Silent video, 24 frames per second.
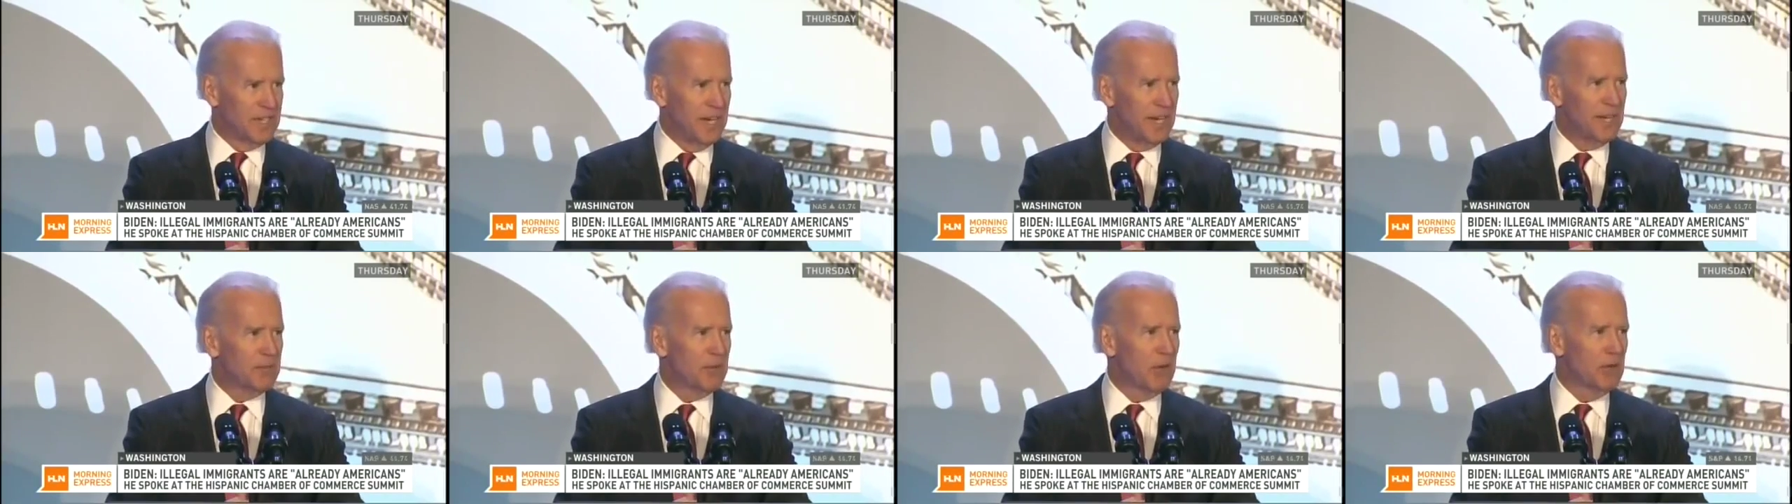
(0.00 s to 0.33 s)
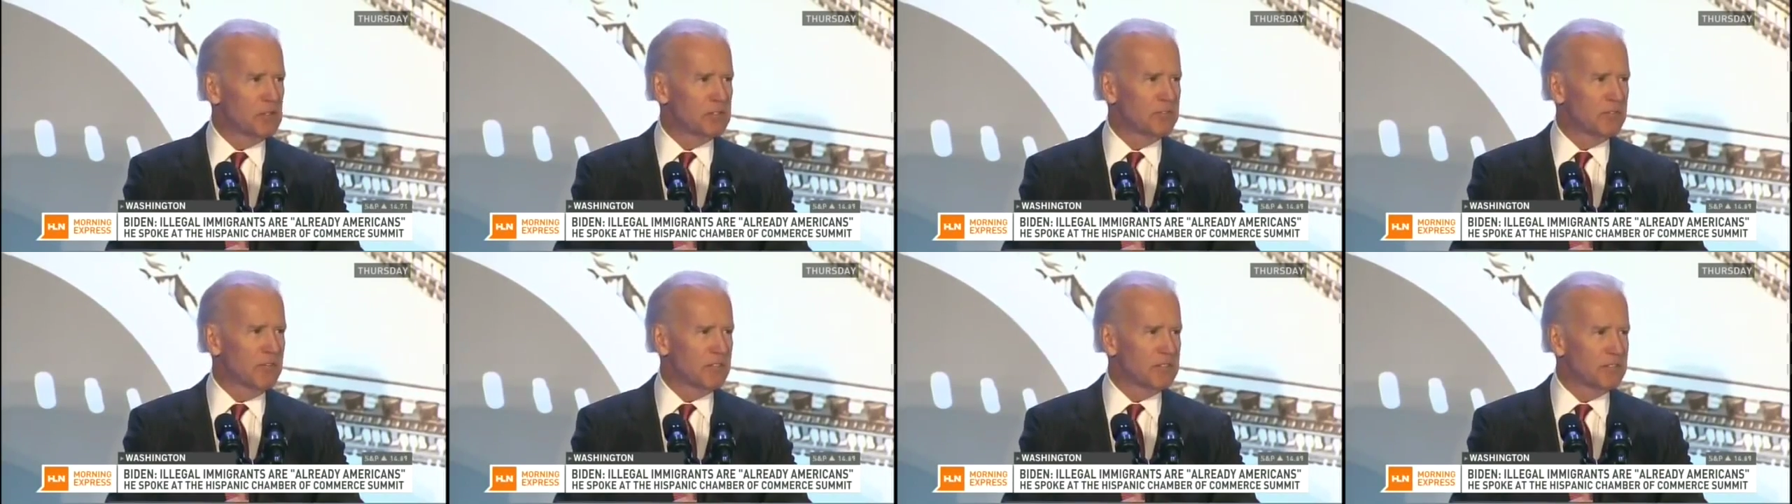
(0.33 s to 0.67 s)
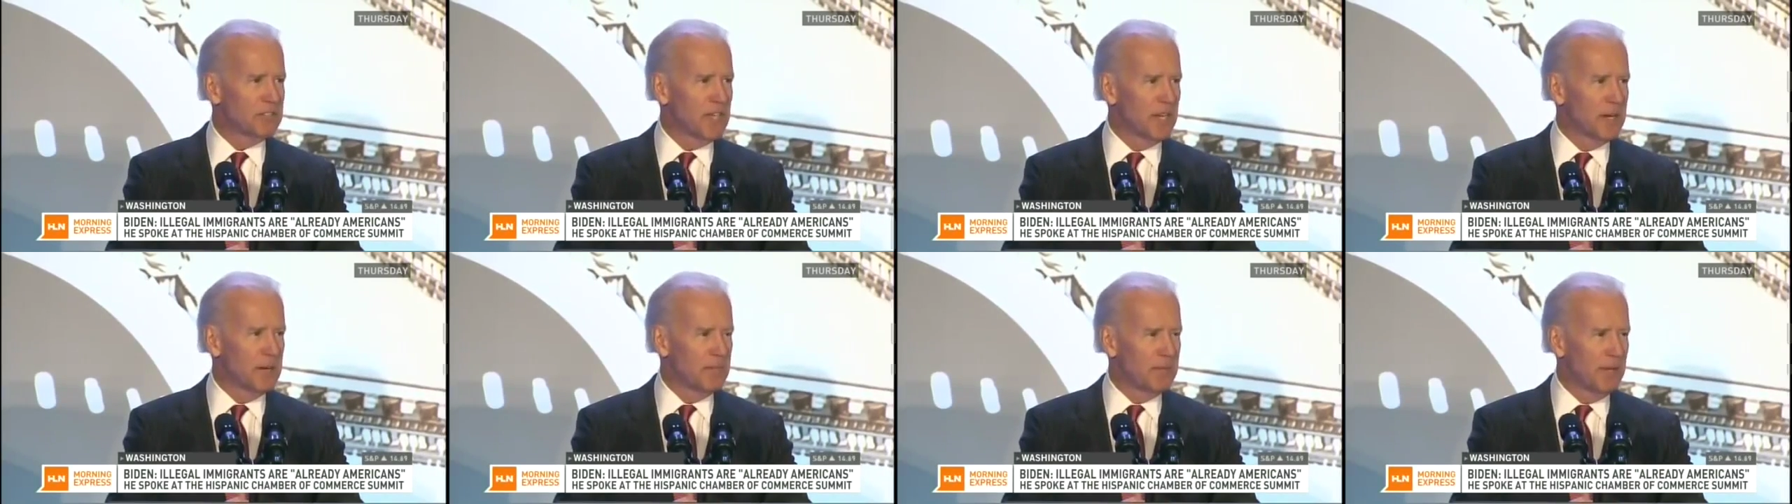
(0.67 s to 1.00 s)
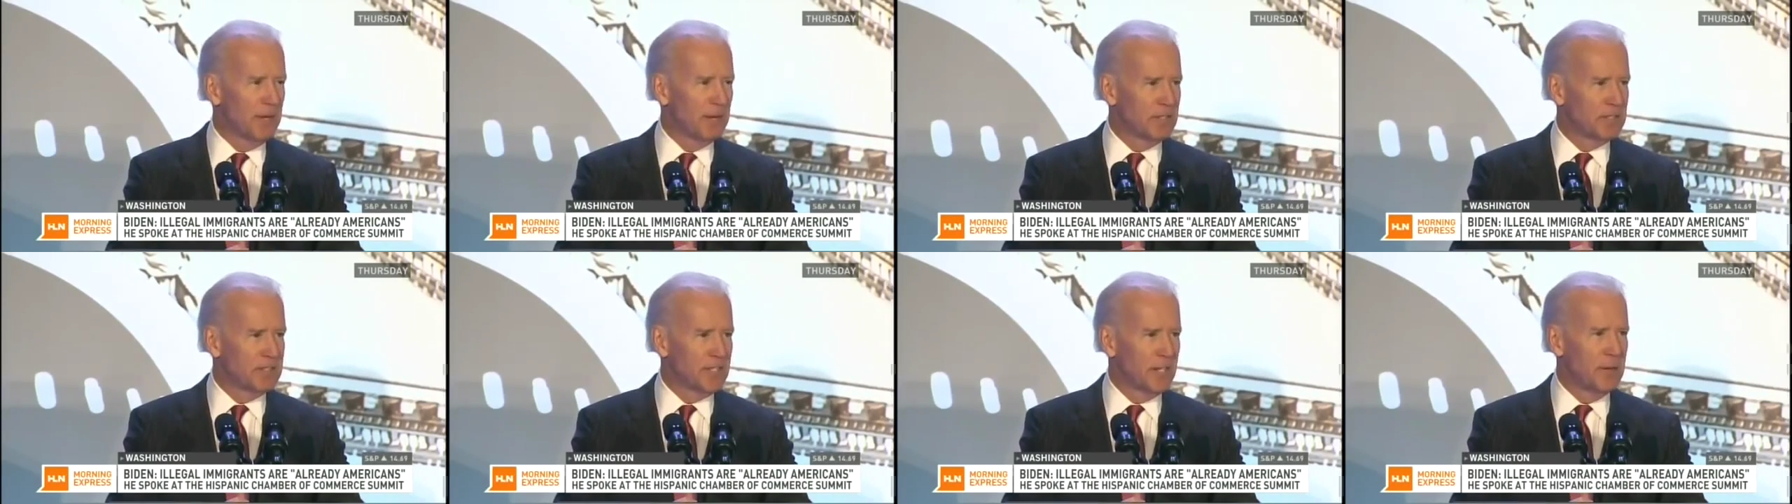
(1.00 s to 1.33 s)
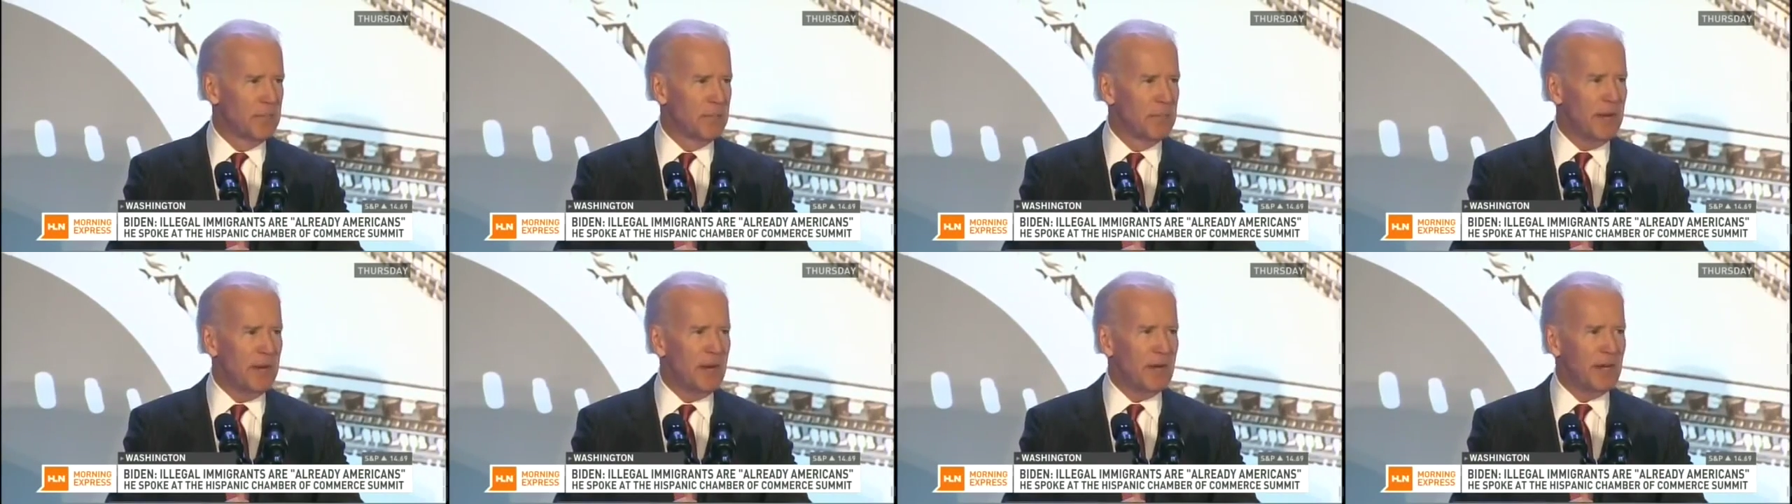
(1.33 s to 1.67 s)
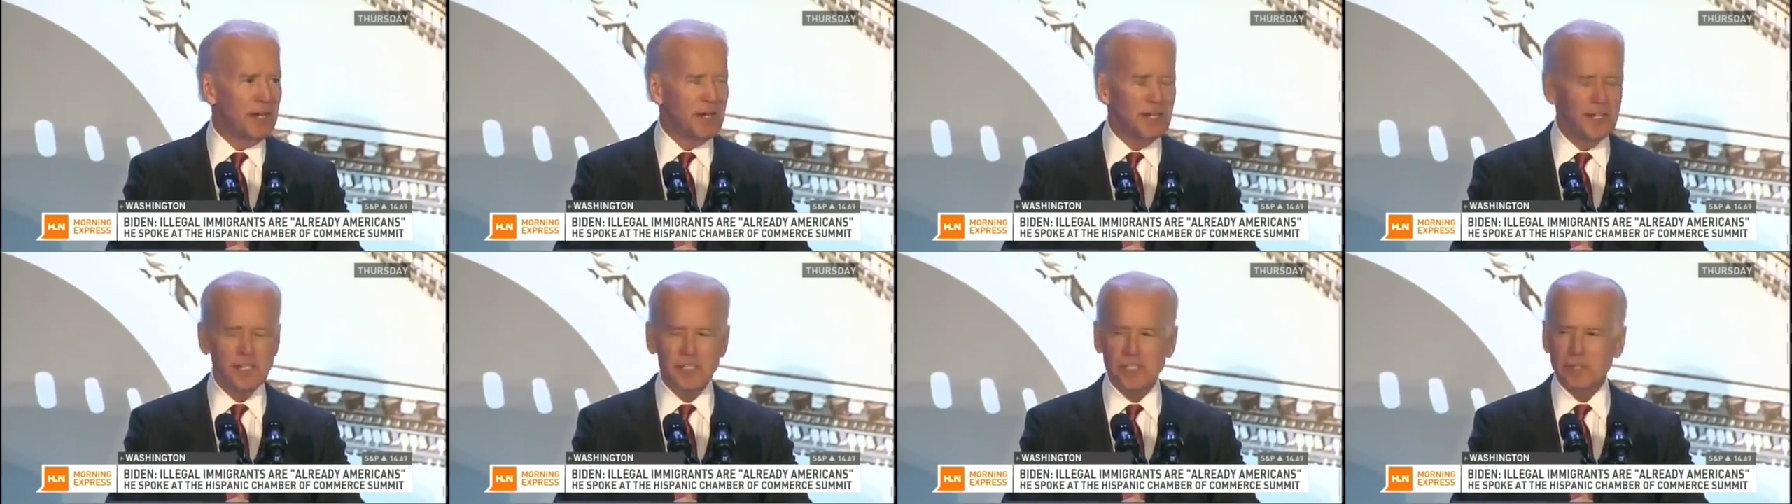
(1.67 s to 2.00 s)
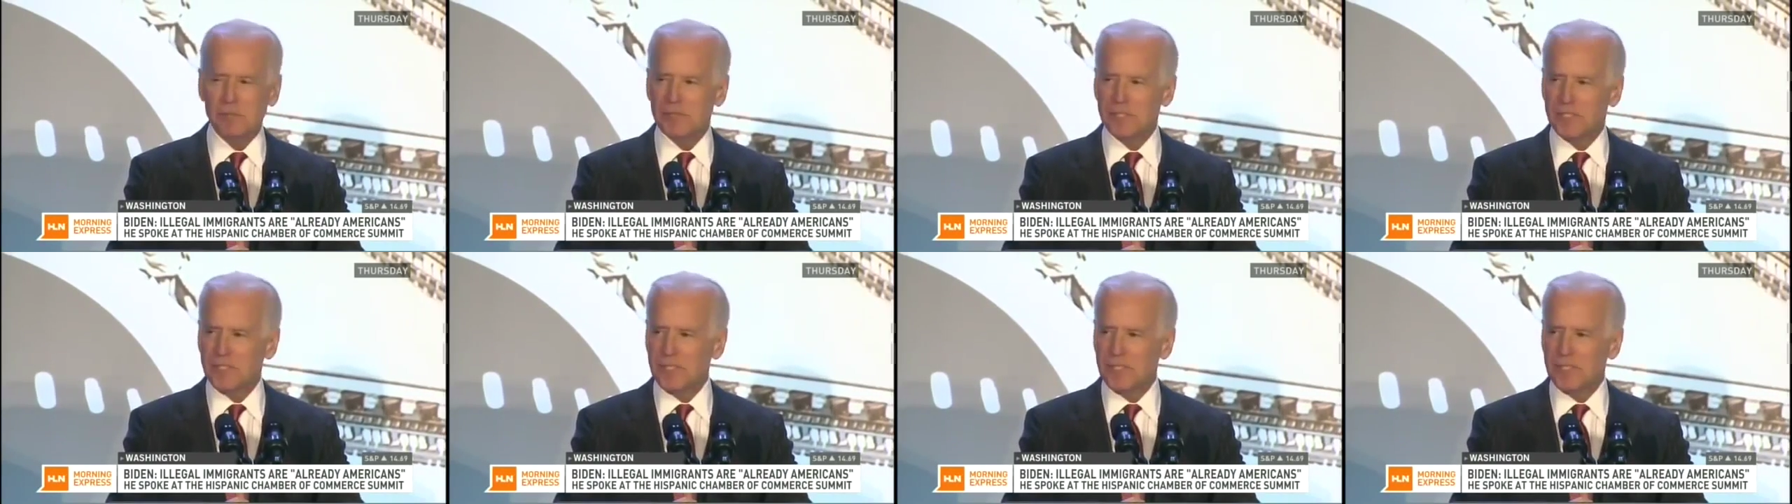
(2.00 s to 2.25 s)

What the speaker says: Teddy Roosevelt said it better. He said, Americanism